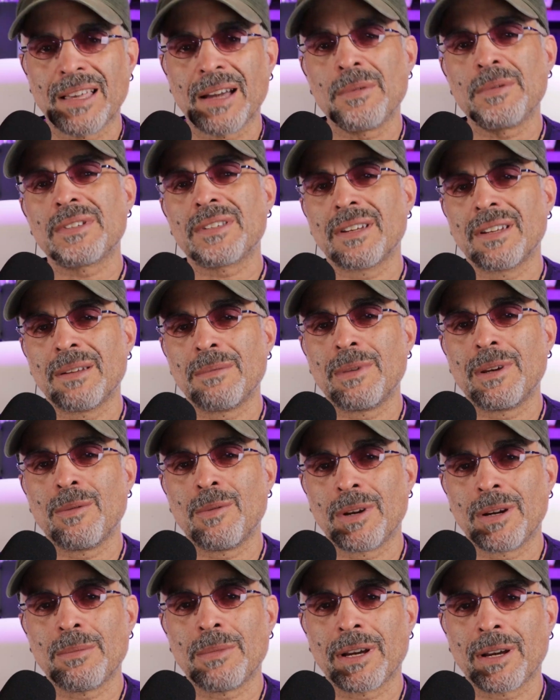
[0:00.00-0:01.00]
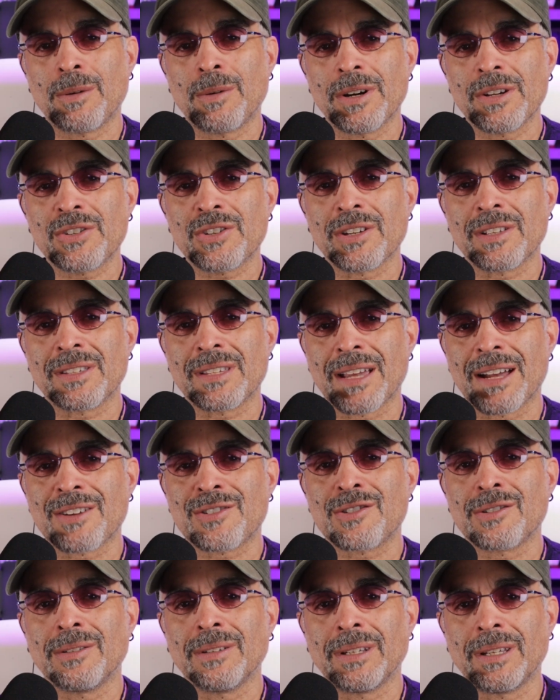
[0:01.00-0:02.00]
That was going to be one of my questions,
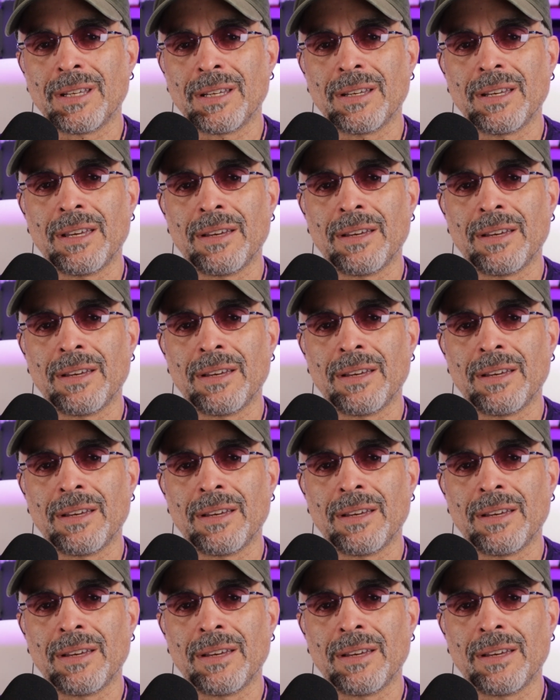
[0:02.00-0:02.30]
actually,